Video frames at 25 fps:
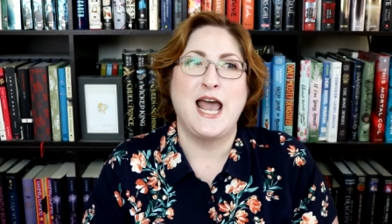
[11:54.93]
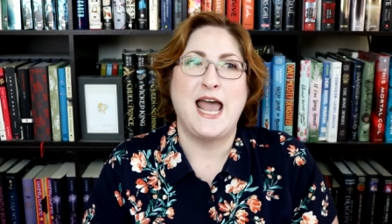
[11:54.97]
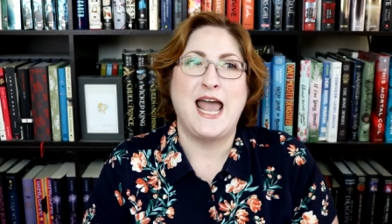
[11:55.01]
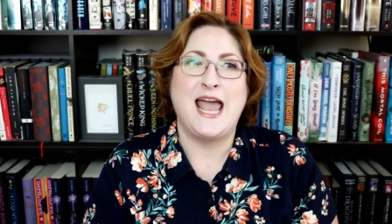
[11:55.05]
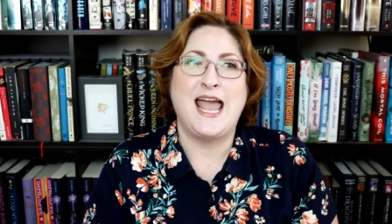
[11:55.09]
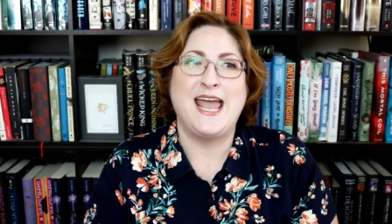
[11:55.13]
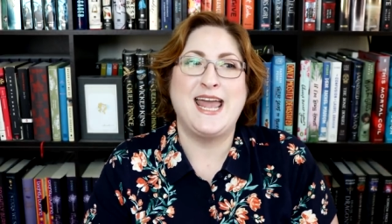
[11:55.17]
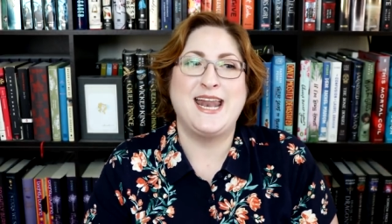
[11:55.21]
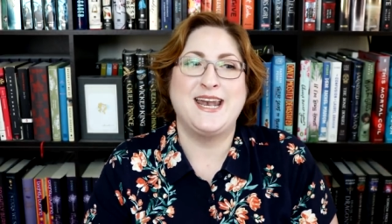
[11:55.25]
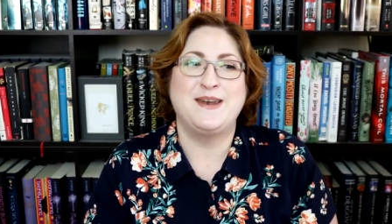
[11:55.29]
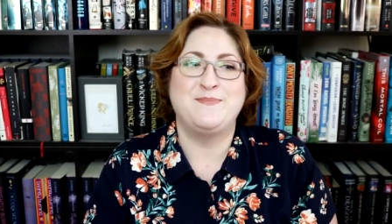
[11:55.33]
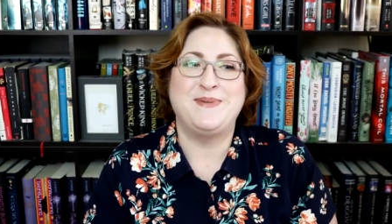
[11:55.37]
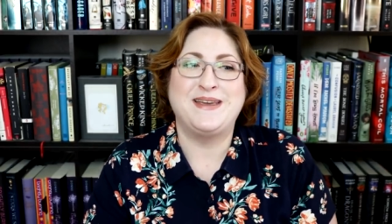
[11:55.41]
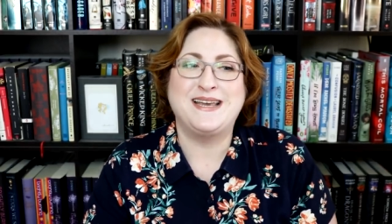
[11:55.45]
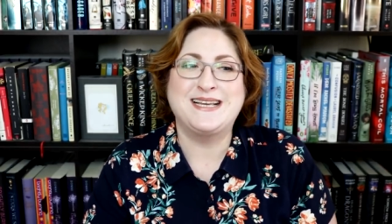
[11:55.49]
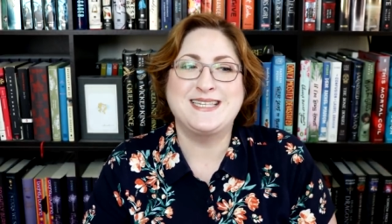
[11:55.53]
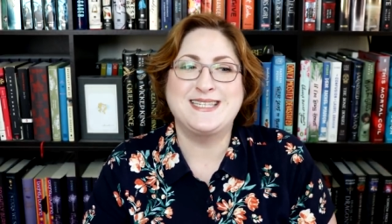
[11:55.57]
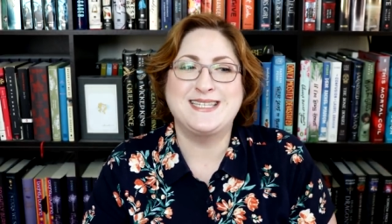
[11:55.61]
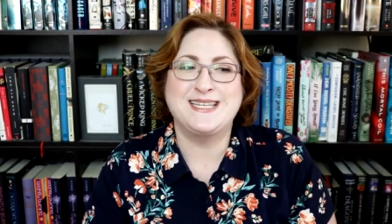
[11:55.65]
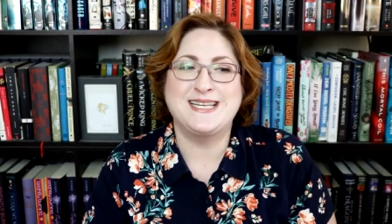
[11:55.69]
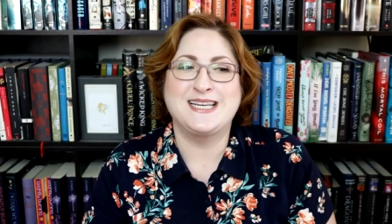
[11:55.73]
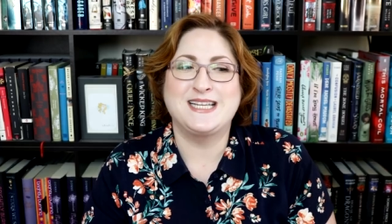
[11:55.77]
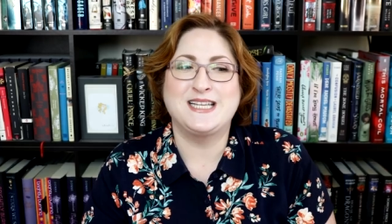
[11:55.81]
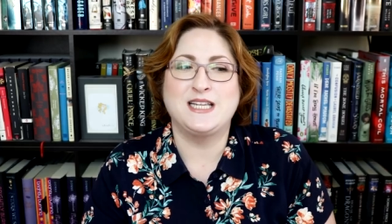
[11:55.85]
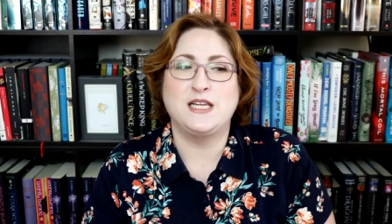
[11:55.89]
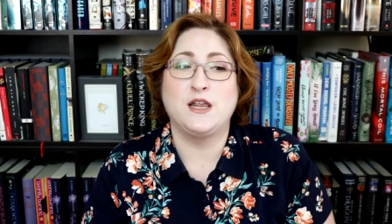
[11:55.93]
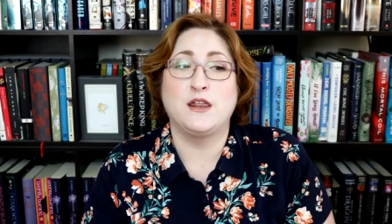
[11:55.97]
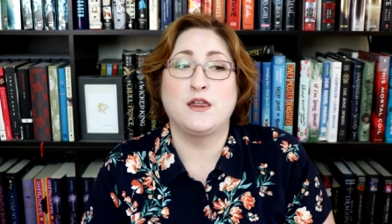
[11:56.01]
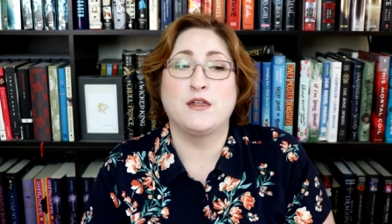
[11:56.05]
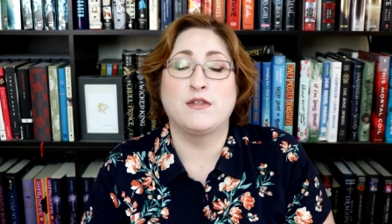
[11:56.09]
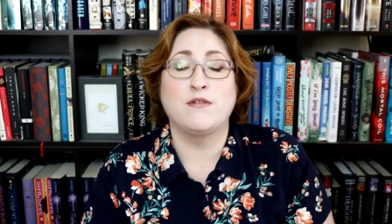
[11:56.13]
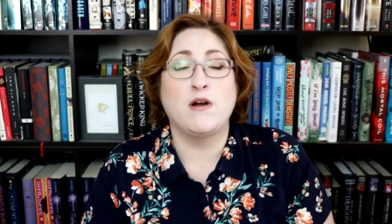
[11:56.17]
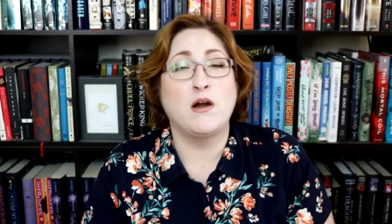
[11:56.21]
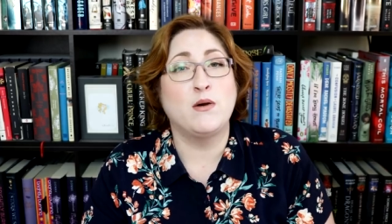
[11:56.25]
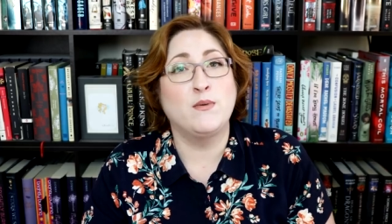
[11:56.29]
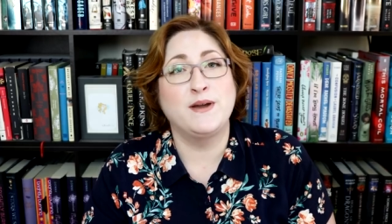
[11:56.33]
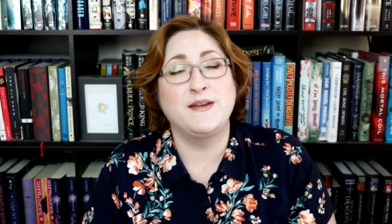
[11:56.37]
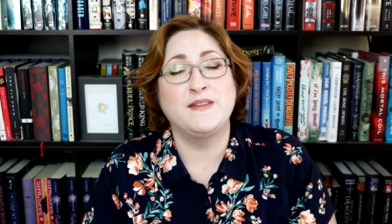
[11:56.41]
and basically
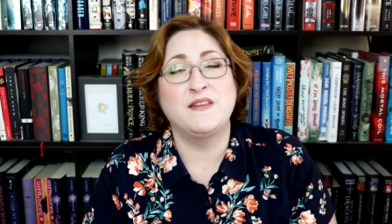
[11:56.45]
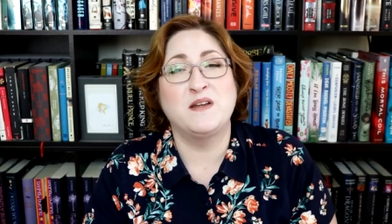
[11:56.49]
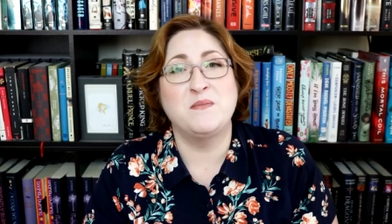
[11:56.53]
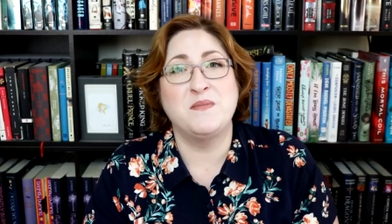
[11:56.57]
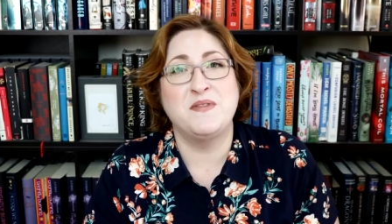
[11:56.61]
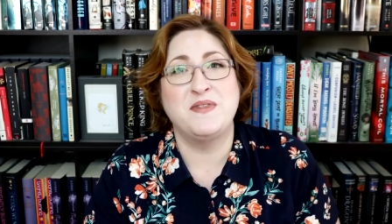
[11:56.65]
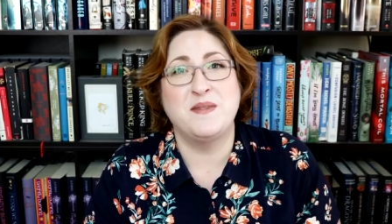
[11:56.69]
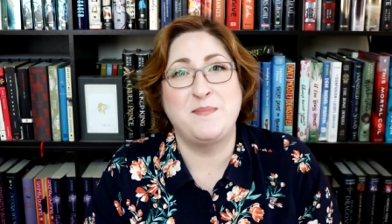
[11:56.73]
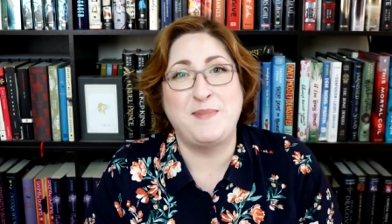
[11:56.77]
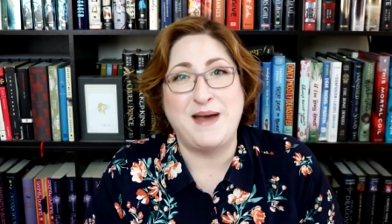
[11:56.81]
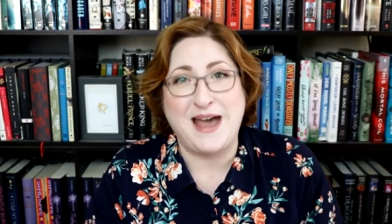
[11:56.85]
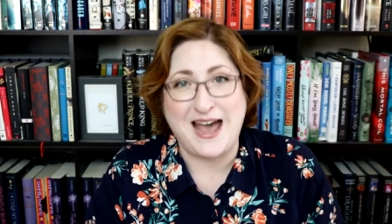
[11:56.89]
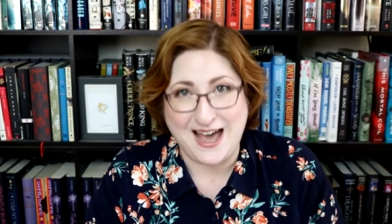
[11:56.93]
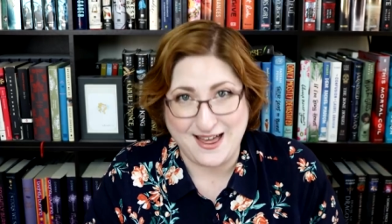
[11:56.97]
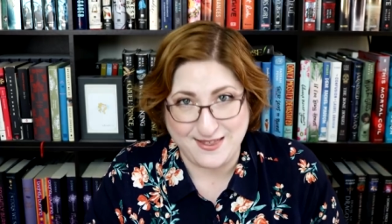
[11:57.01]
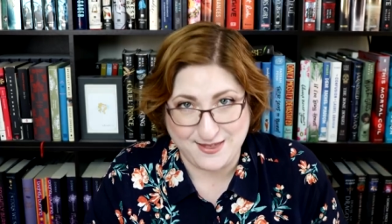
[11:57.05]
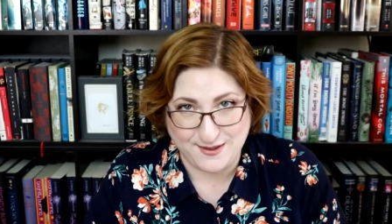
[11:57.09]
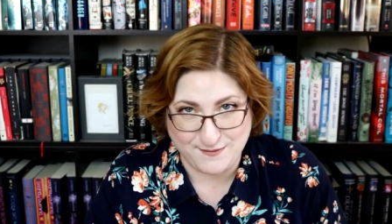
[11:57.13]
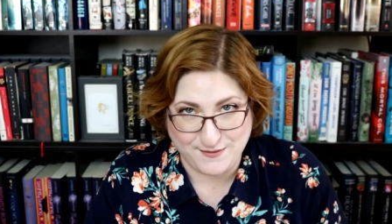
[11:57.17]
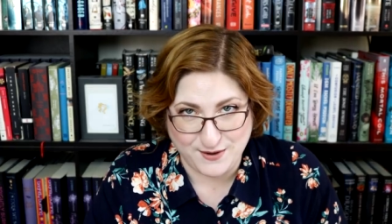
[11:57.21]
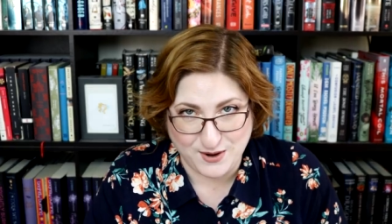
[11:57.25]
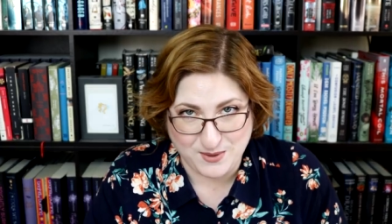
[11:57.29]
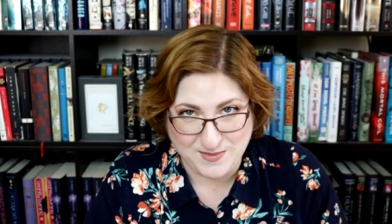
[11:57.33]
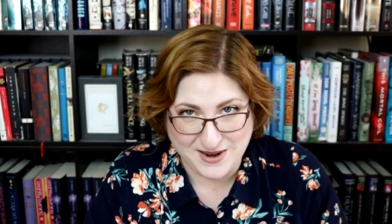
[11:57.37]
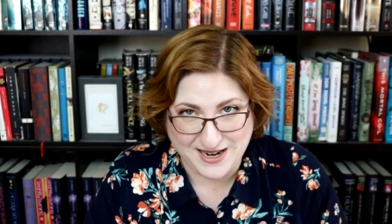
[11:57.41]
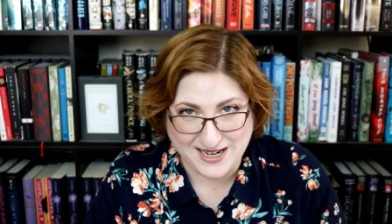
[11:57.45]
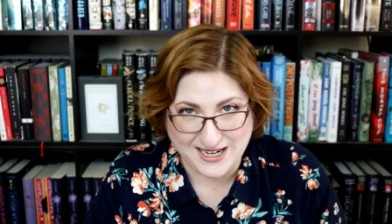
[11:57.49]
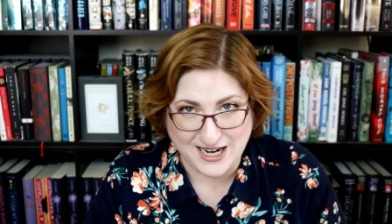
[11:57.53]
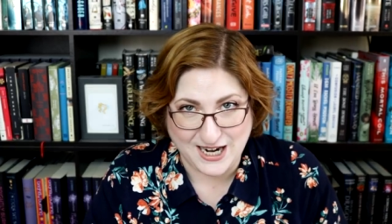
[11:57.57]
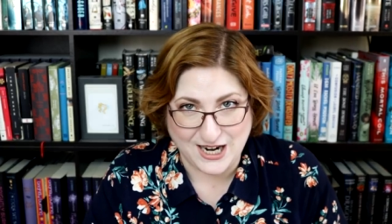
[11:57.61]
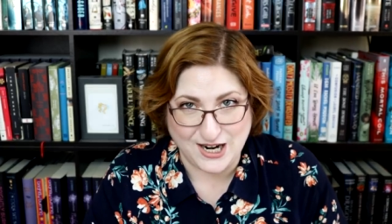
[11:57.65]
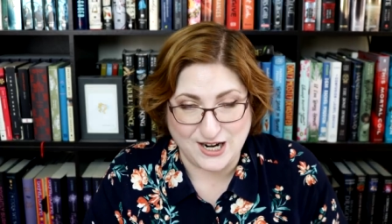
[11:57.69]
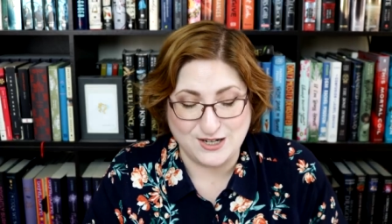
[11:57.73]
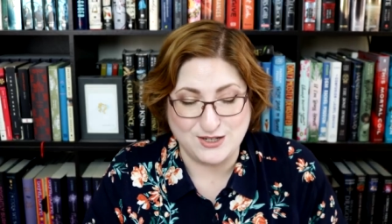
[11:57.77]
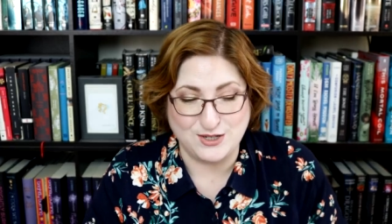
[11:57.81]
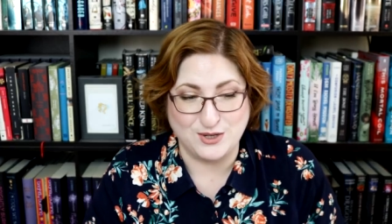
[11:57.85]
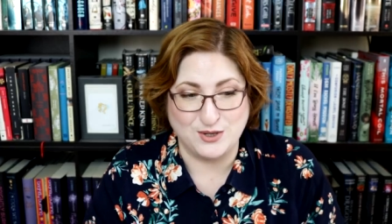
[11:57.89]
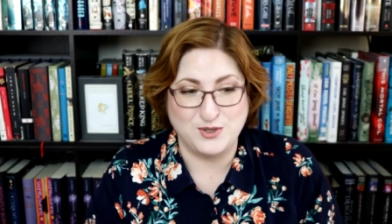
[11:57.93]
throwing them in the path of your main
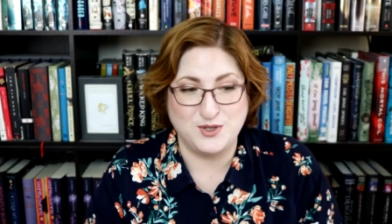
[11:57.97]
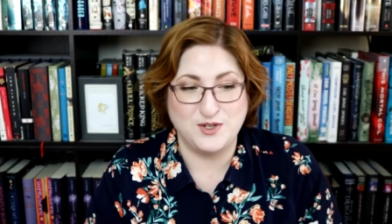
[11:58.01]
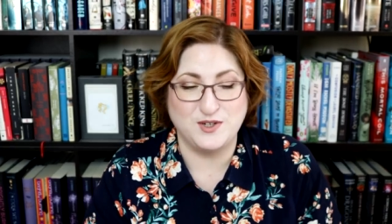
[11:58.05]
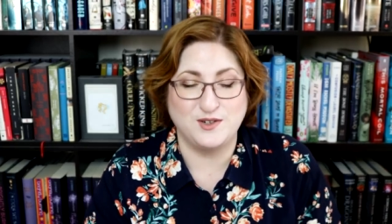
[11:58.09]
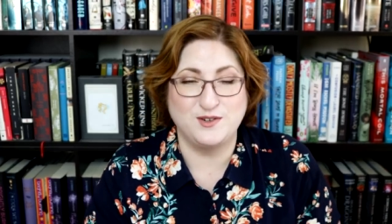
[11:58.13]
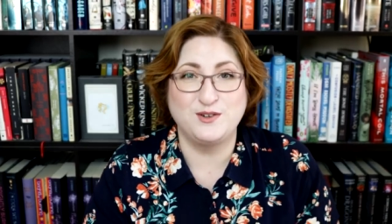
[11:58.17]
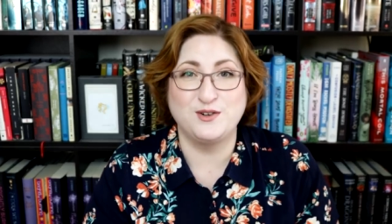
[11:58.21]
character to